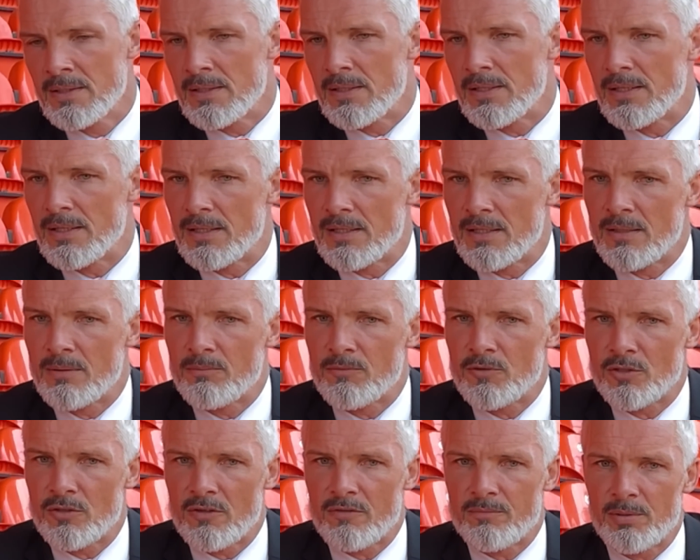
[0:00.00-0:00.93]

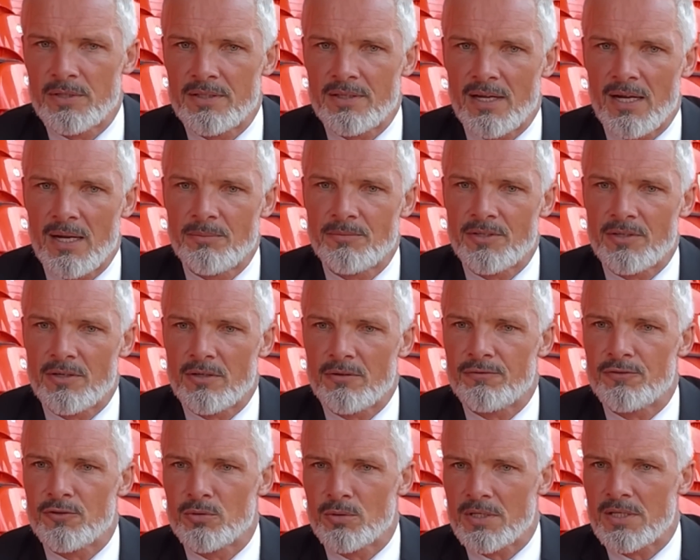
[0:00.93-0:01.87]
you know, I've been to Hampden on a
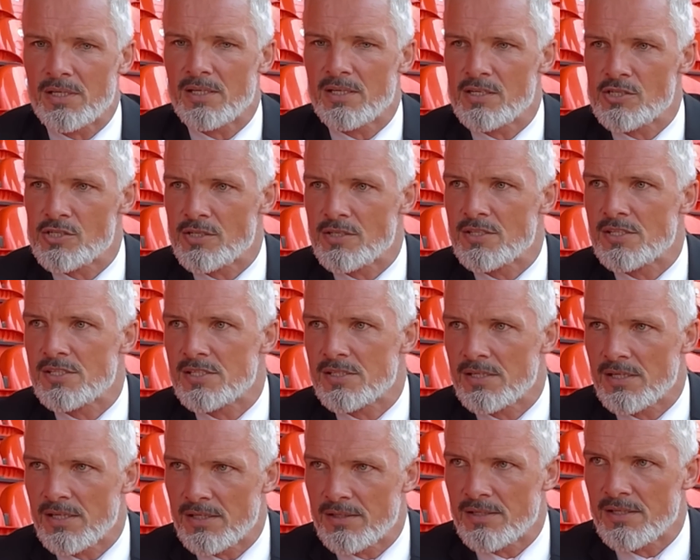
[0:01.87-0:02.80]
few occasions
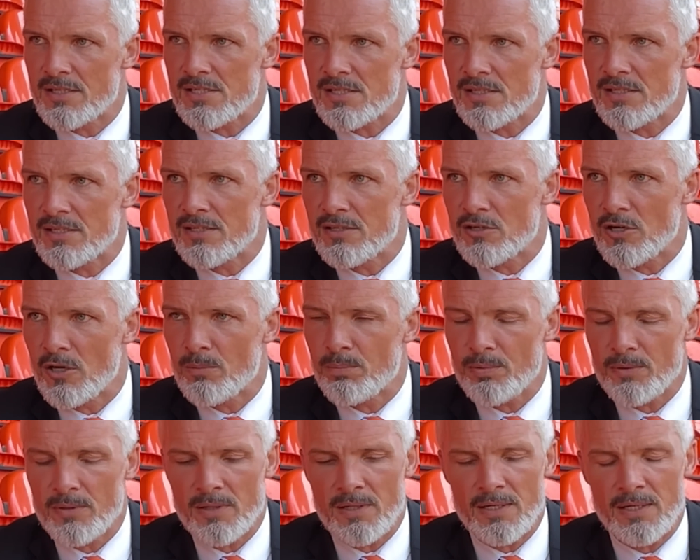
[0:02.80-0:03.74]
in this League
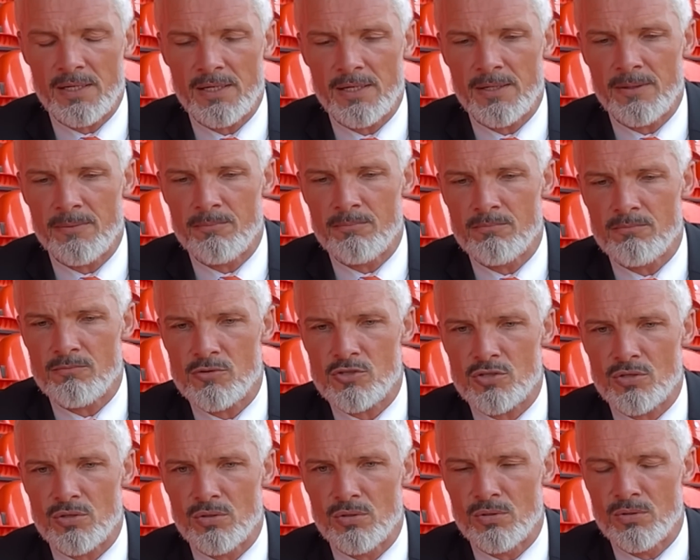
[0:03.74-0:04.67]
Cup.
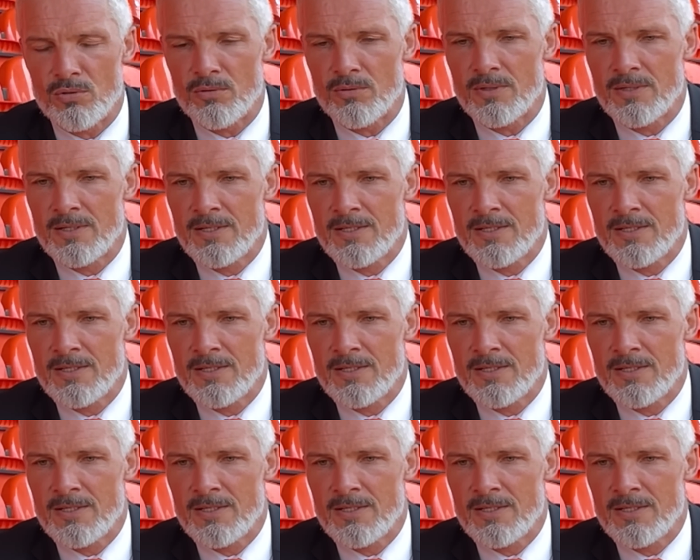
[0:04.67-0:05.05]
So